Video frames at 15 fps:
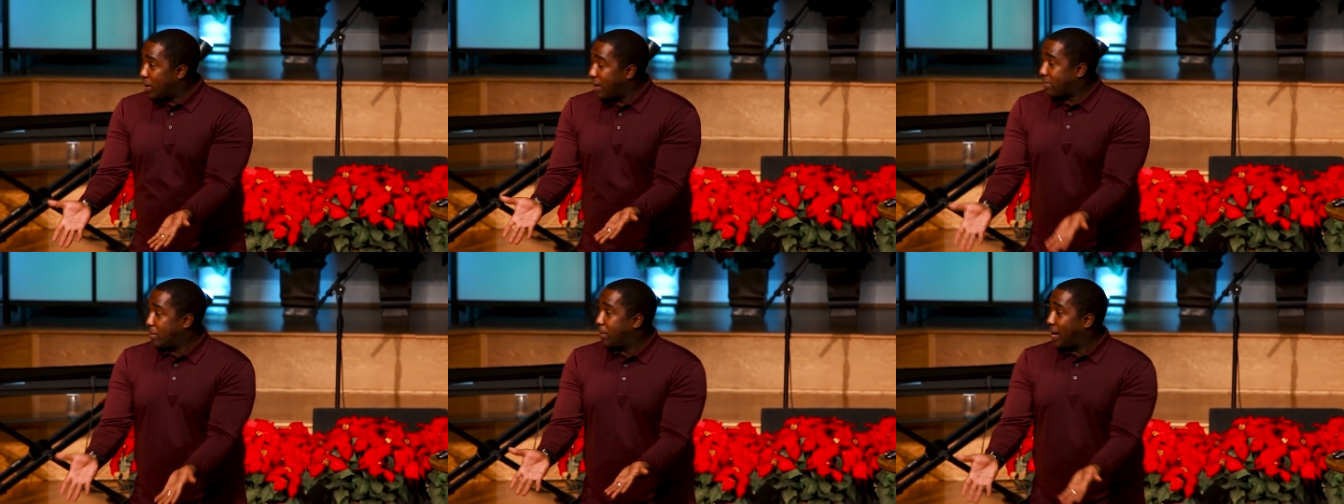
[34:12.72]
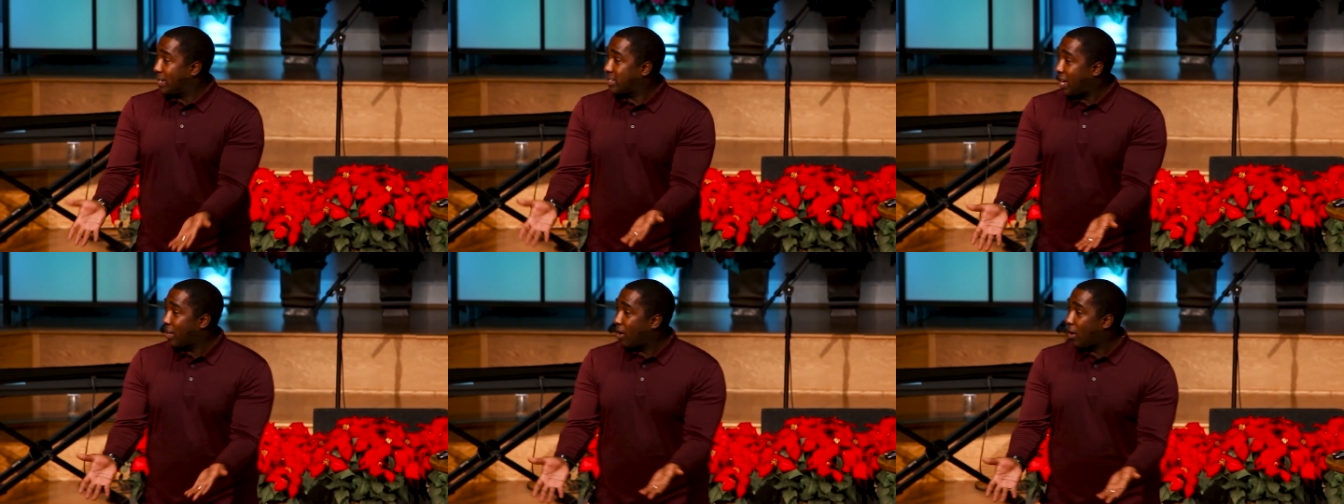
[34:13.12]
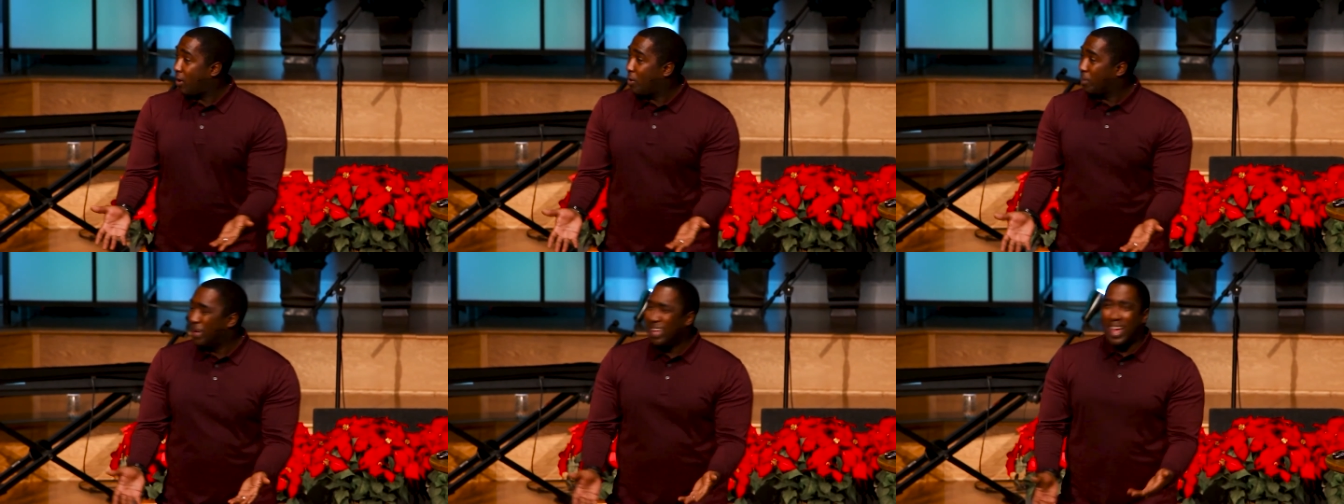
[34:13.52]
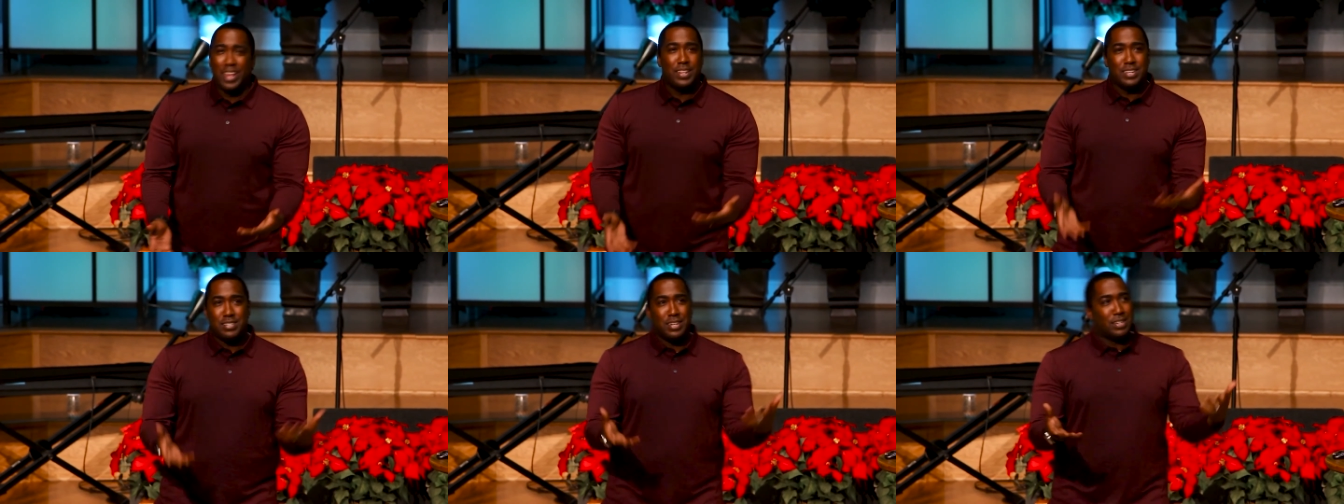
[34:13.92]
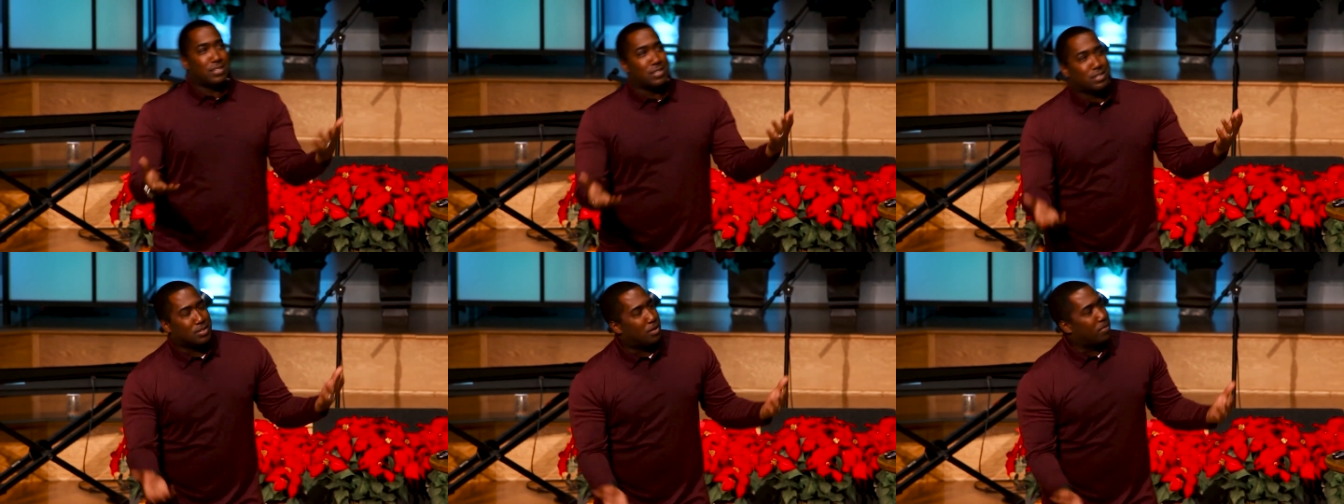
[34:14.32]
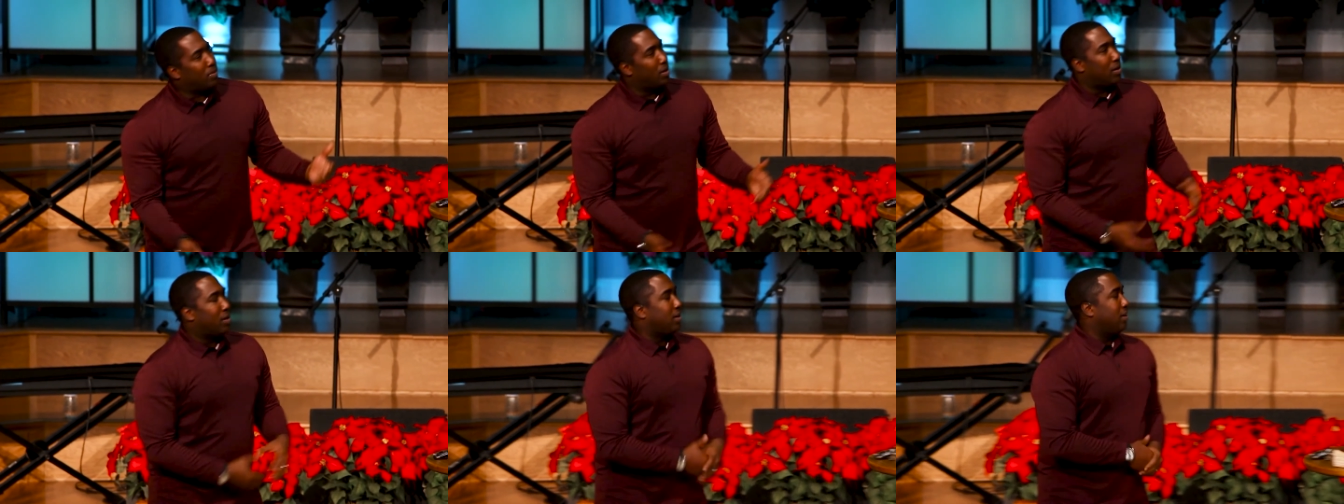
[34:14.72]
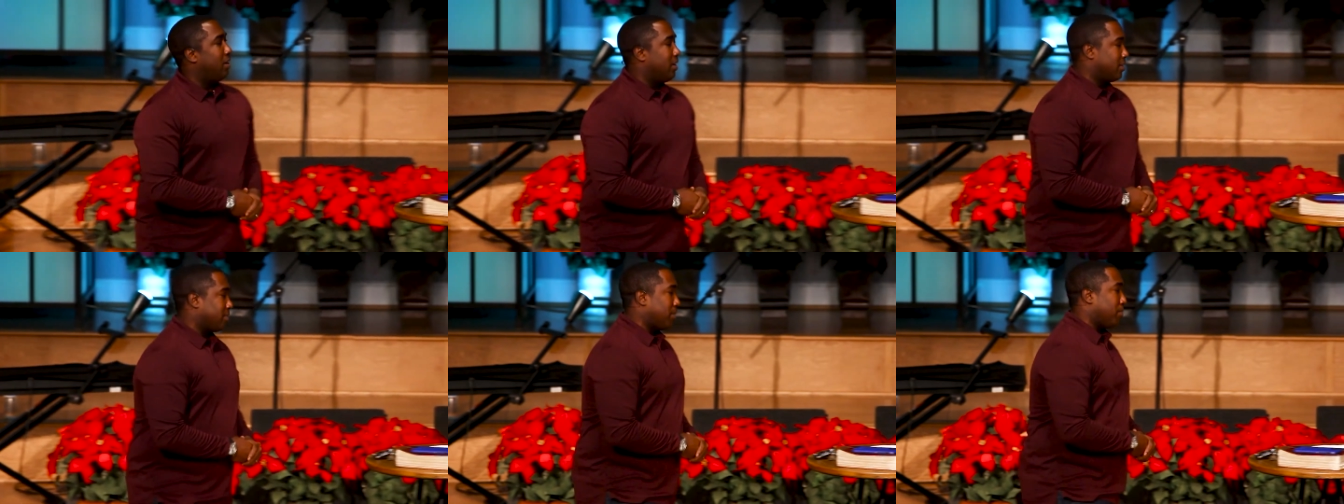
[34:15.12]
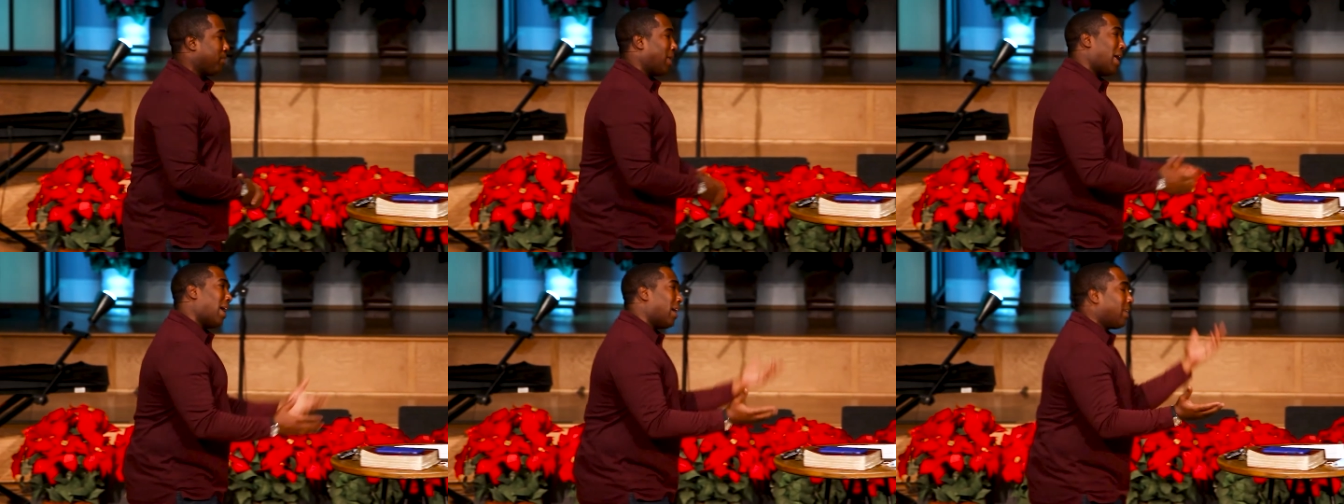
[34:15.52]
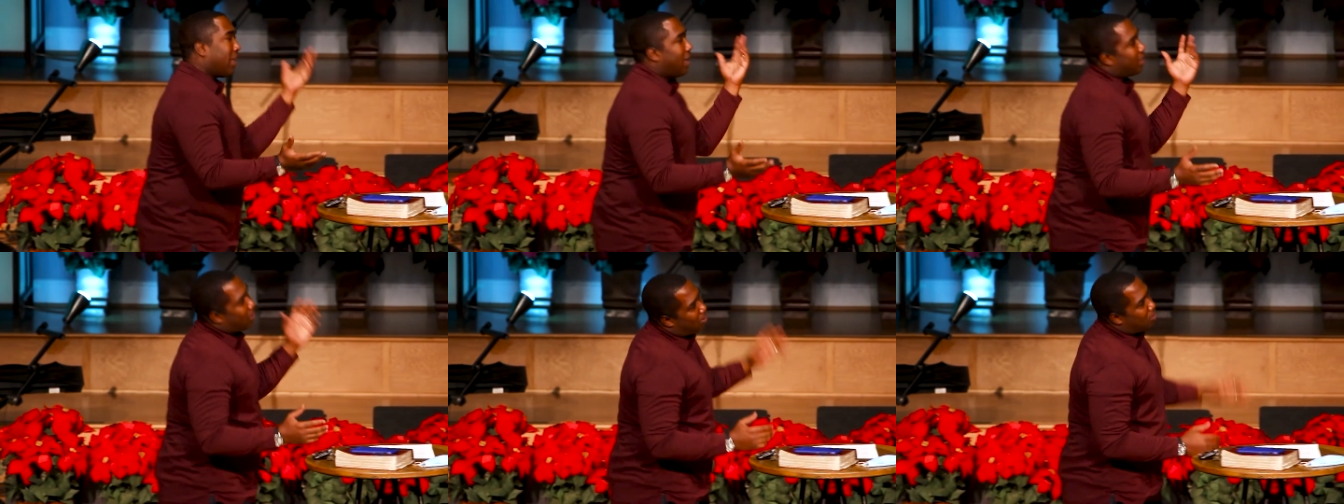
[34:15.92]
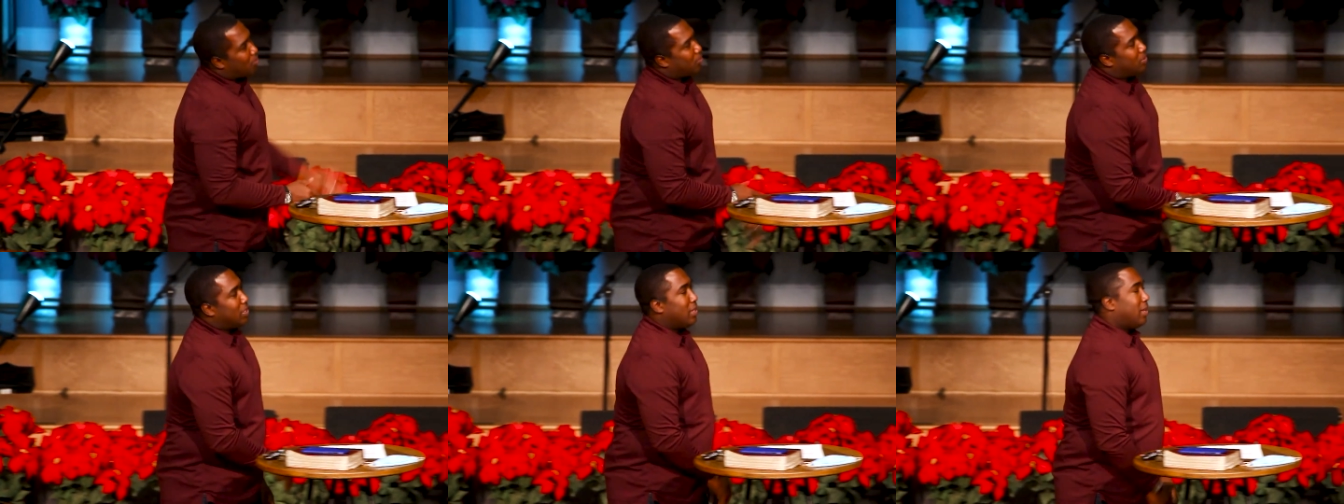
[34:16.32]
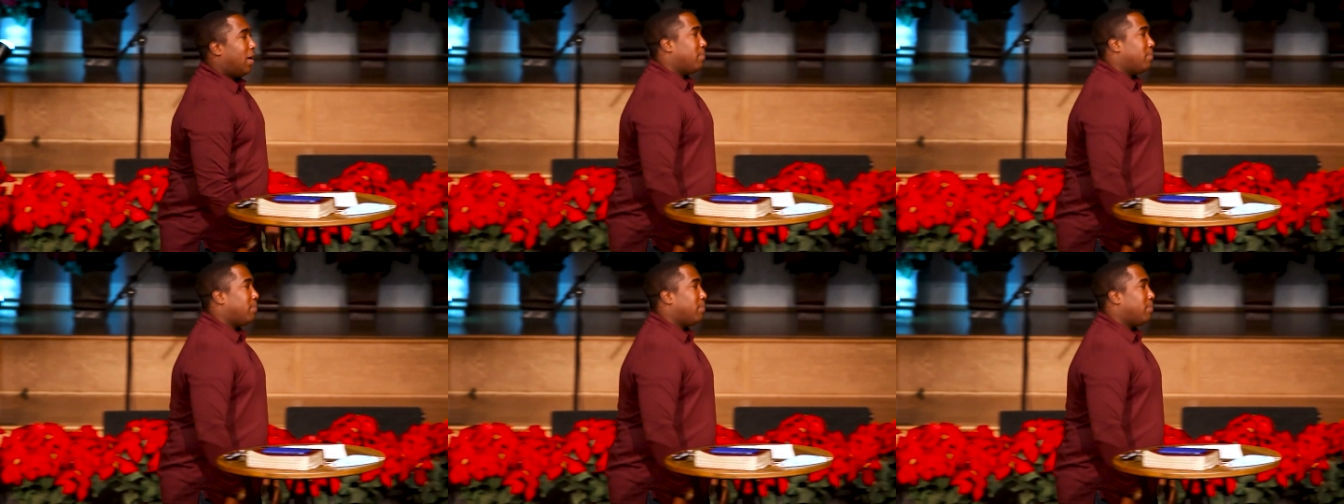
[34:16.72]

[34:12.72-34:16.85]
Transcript: we have to maintain our hope. And this isn't some, uh, uh, some blind, like, oh,